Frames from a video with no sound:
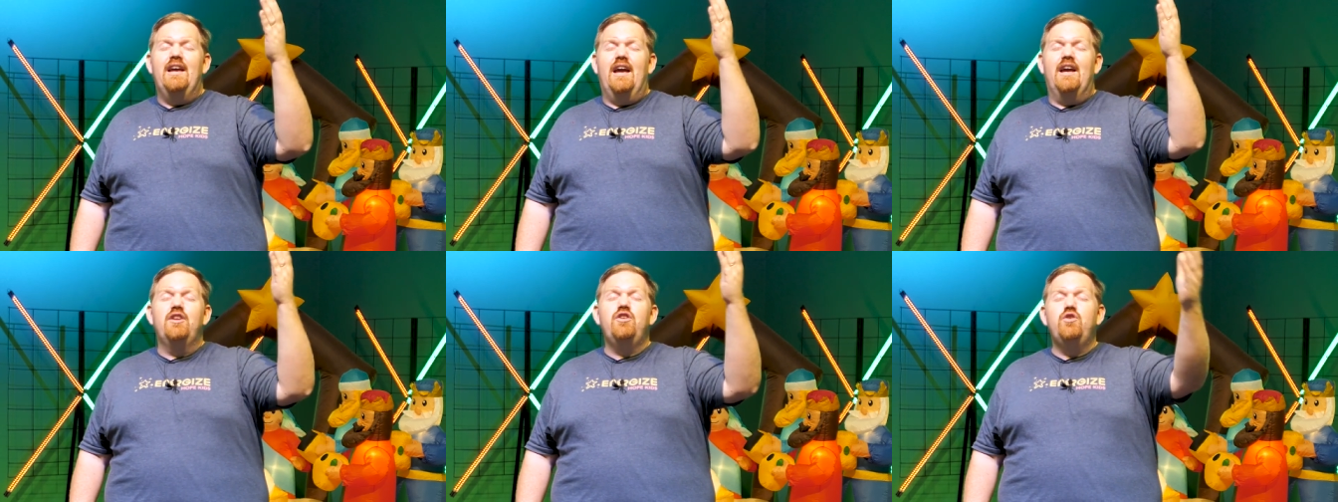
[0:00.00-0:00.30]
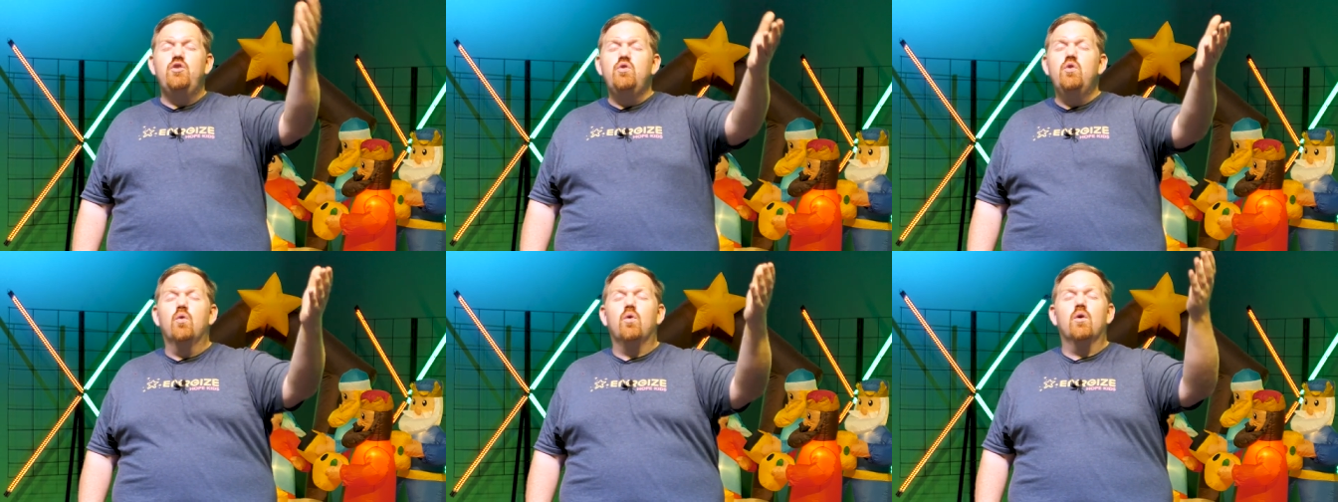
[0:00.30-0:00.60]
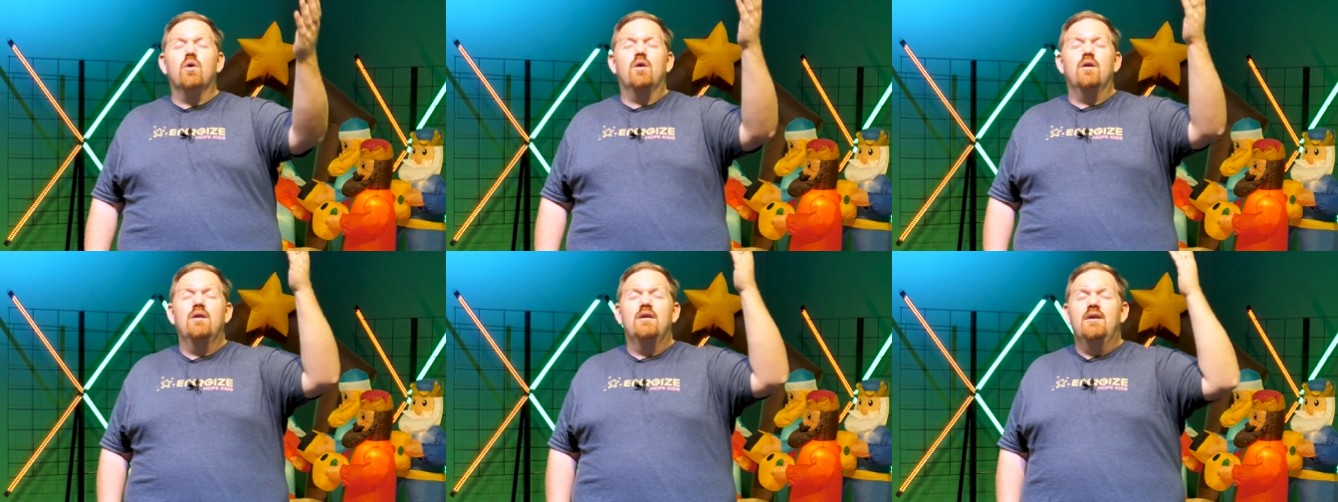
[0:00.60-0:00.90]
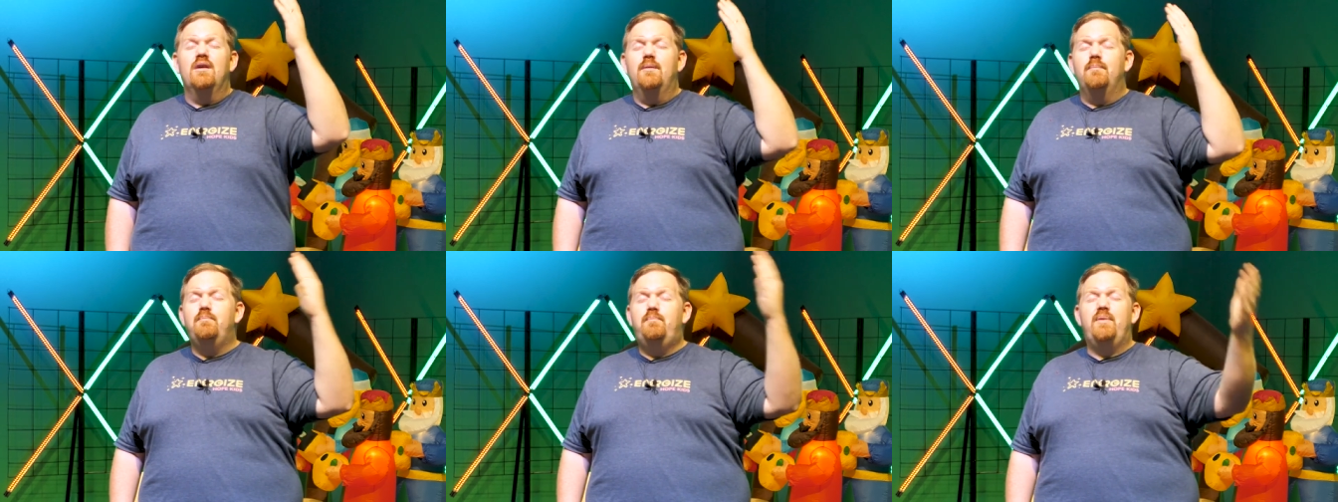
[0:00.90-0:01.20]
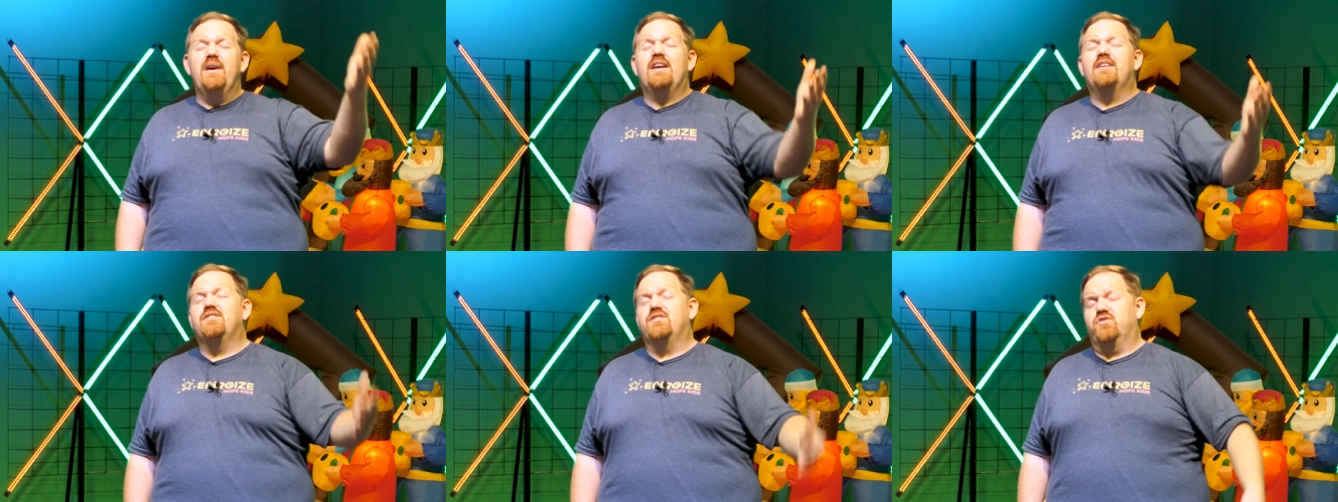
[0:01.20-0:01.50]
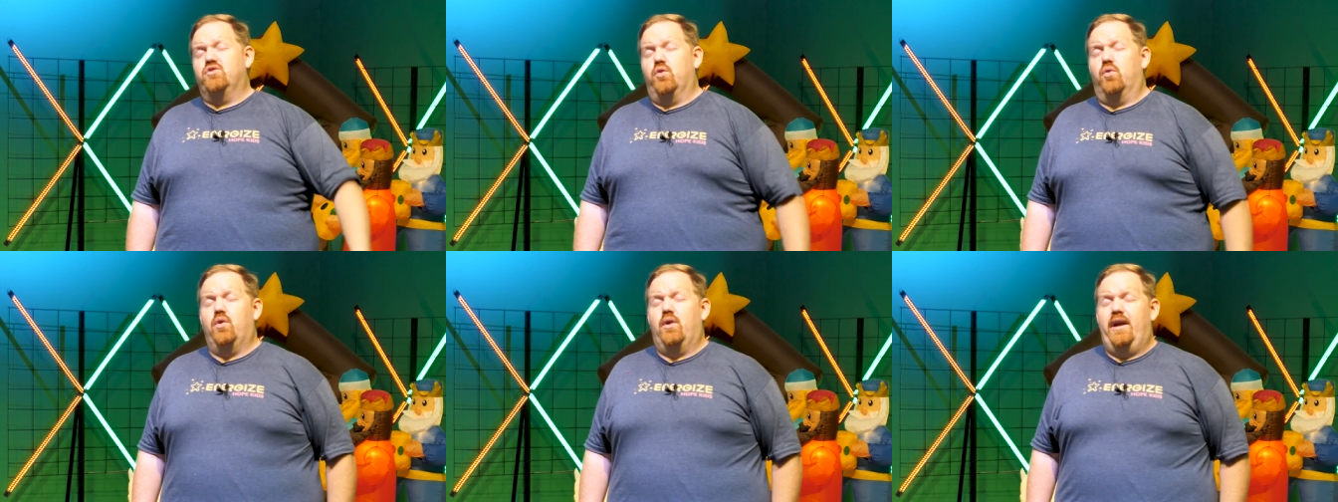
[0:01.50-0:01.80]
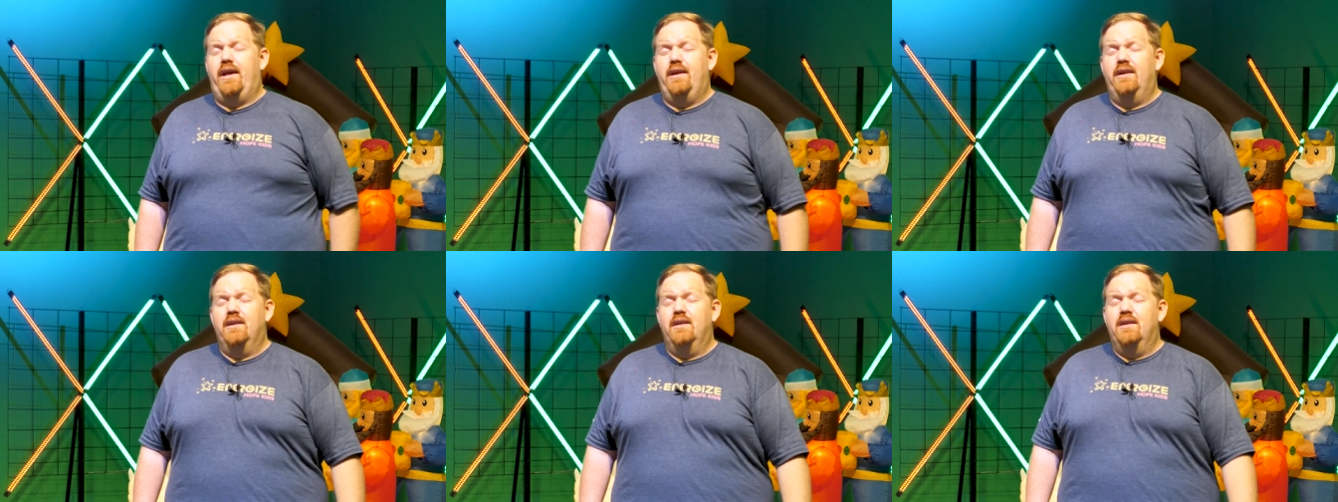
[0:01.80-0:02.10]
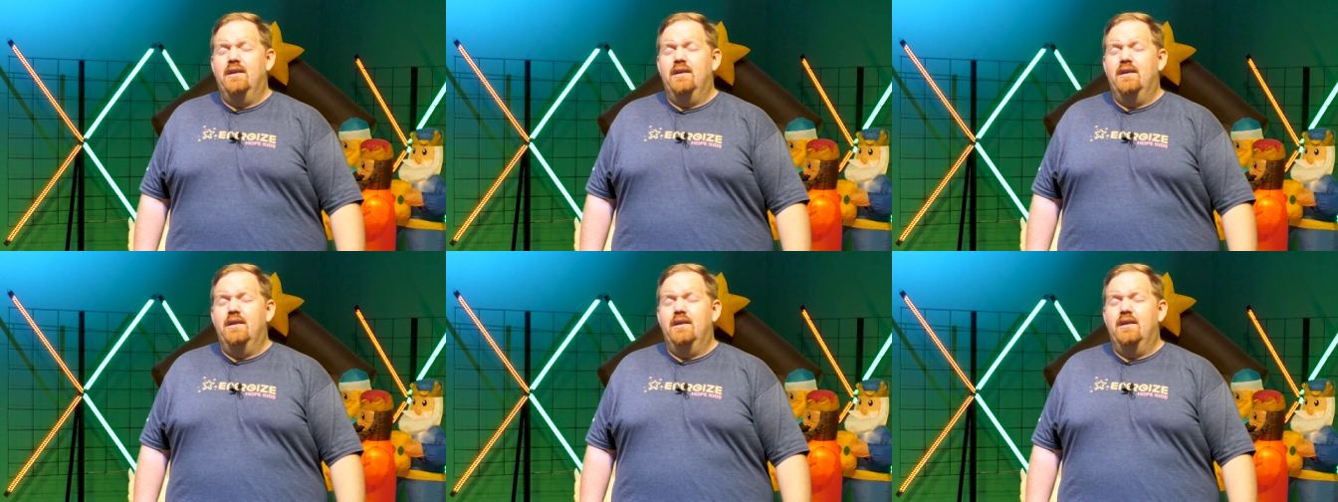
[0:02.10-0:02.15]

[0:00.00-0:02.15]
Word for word: in your big story.